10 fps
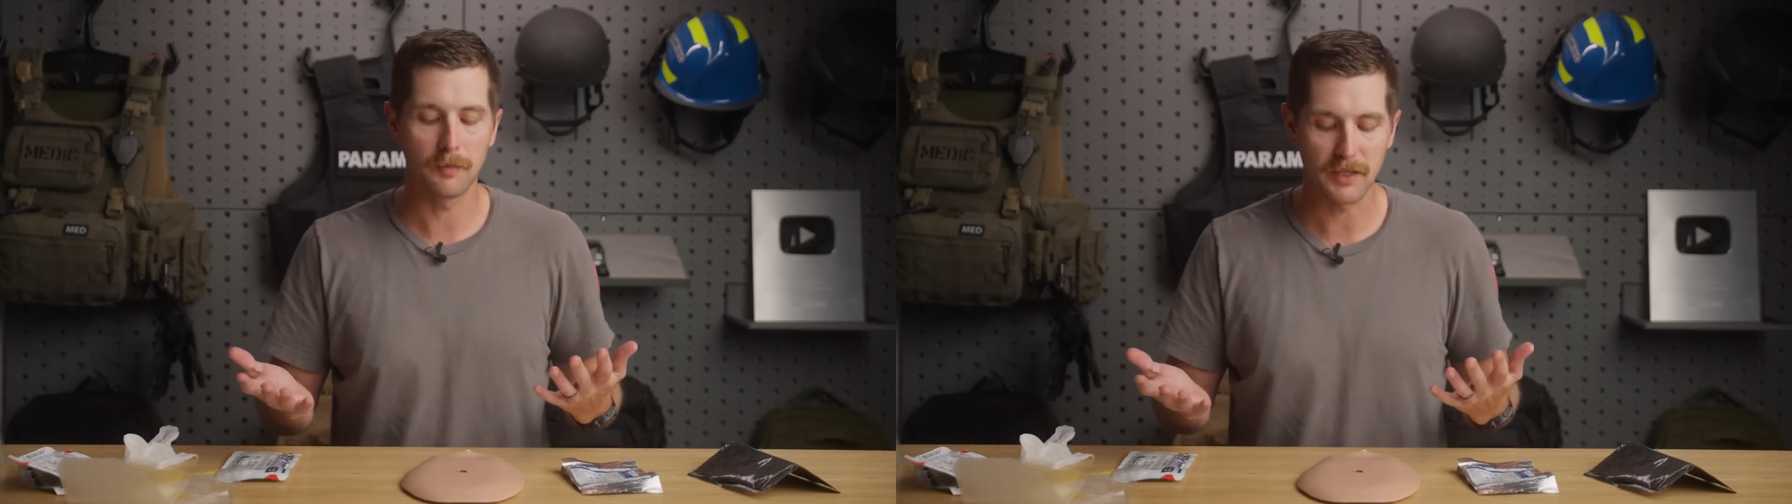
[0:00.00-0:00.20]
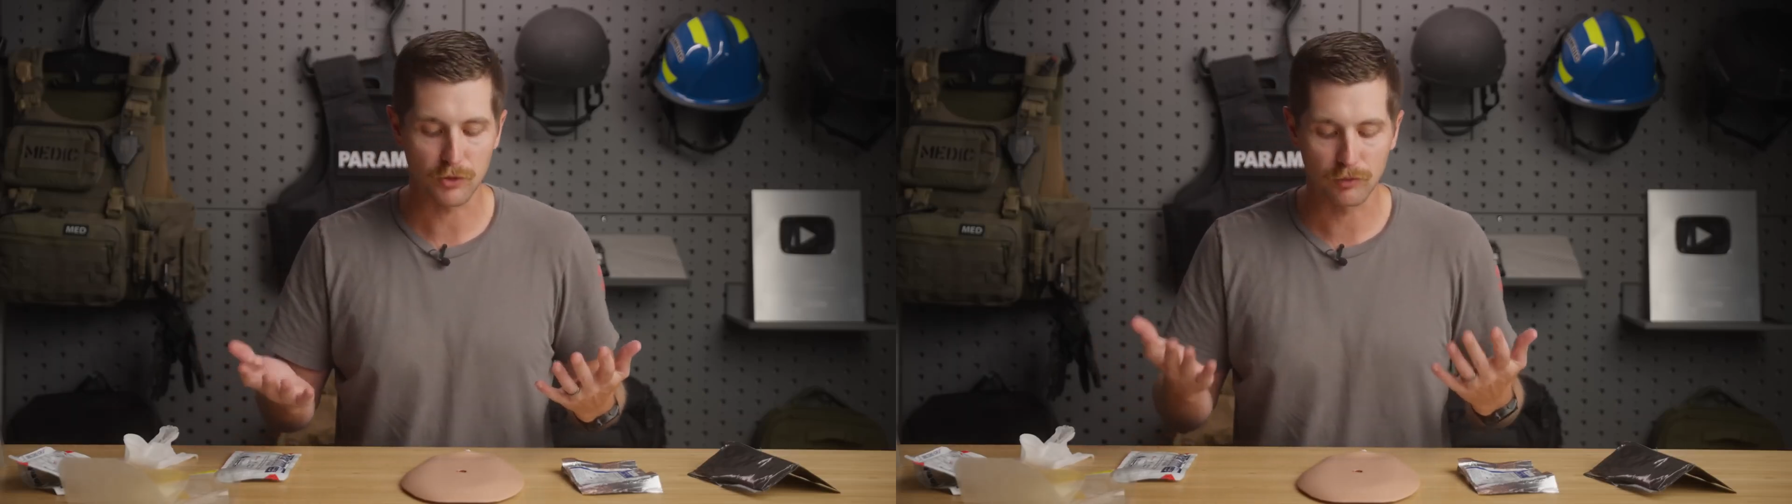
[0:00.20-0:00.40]

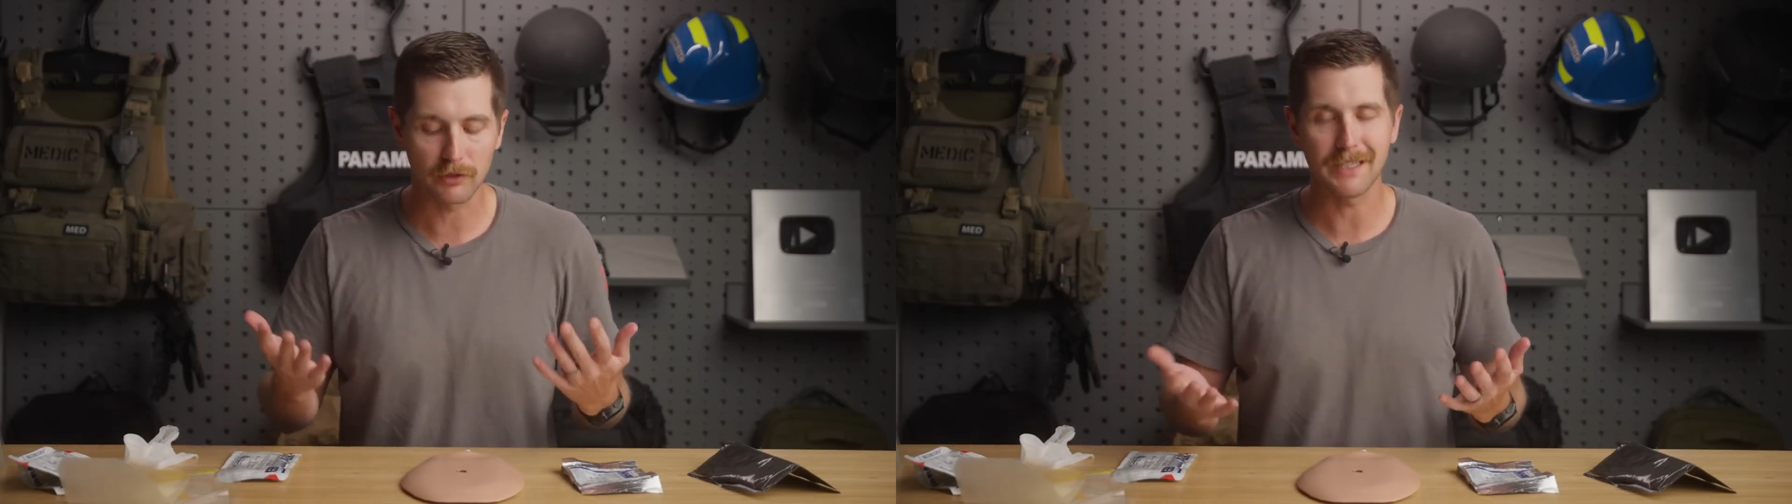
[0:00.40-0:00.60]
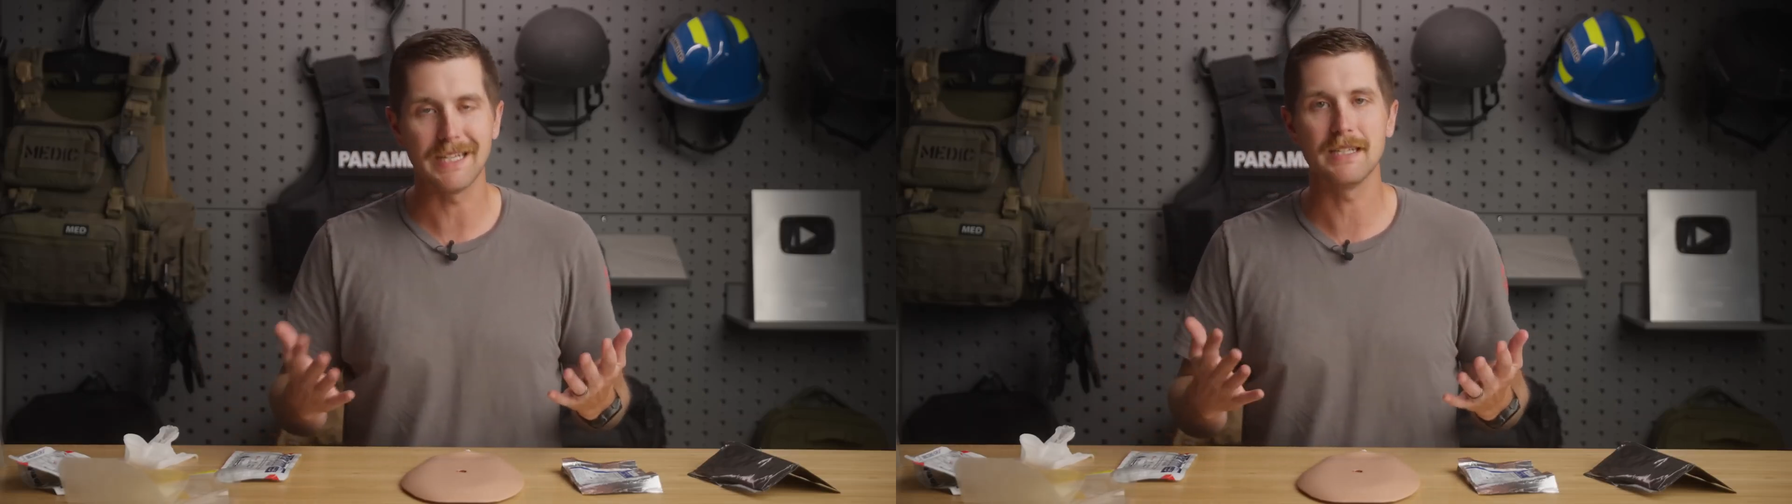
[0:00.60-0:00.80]
It's
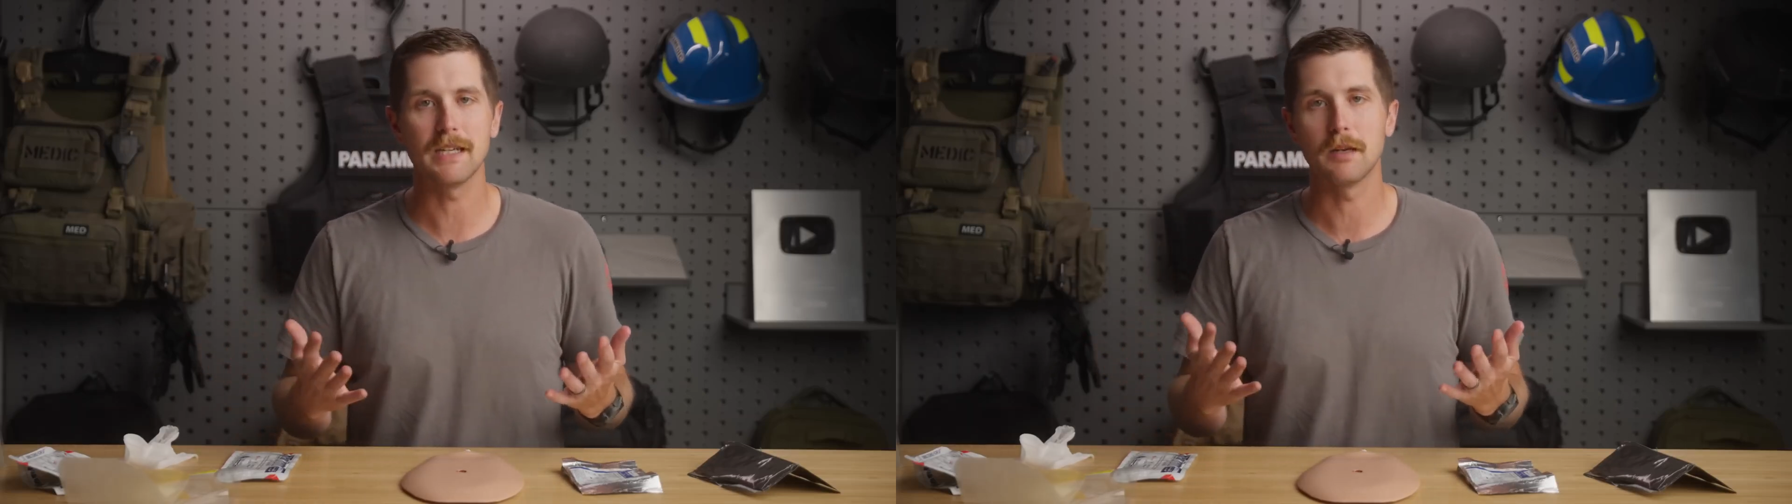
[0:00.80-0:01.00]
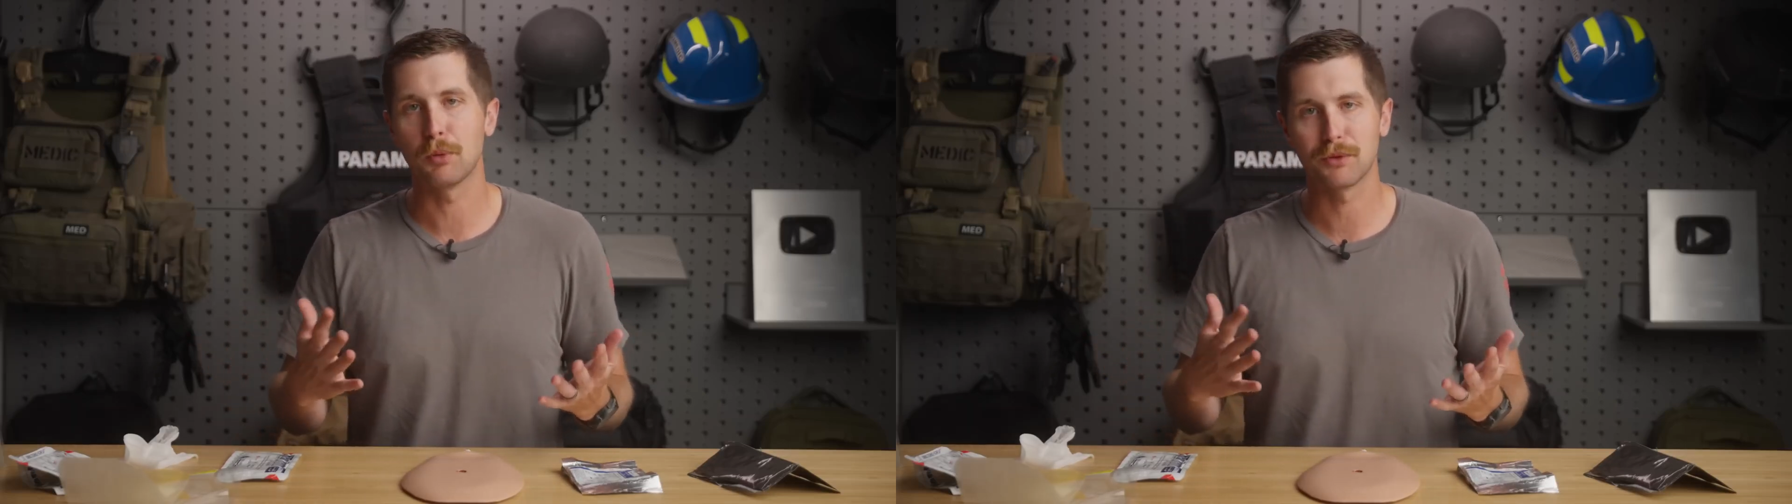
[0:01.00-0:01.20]
really
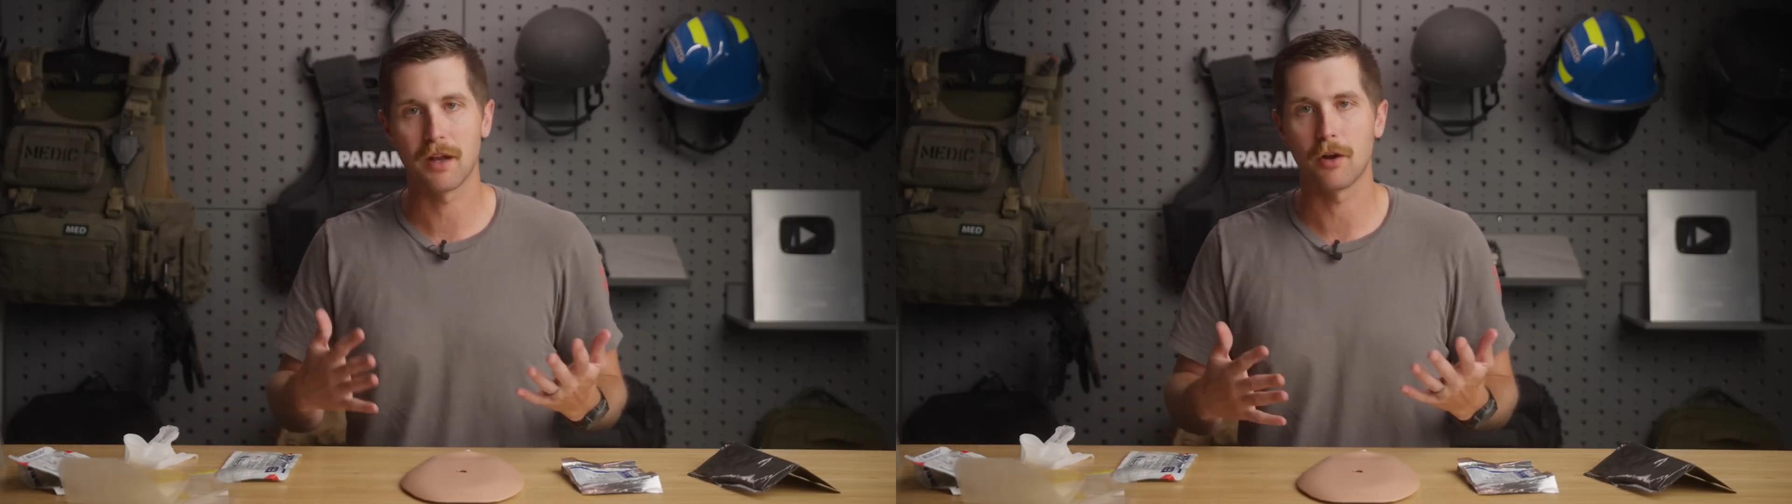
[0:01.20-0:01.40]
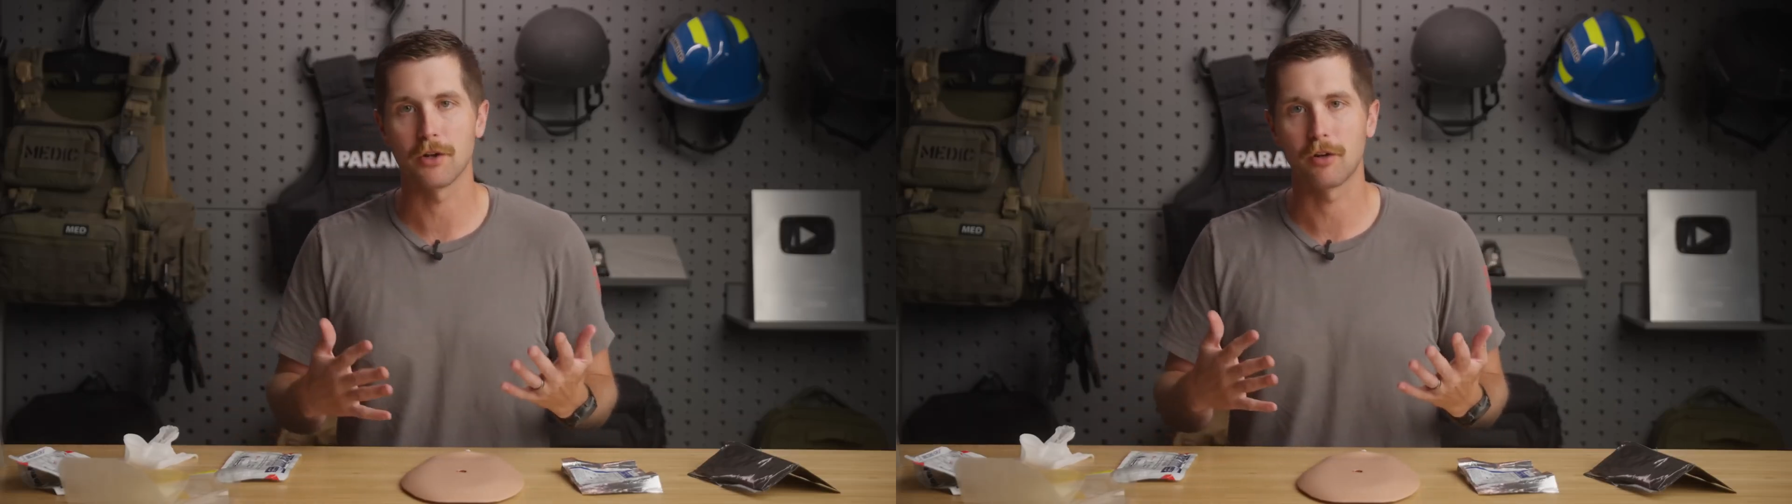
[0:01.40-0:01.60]
easy to put that on your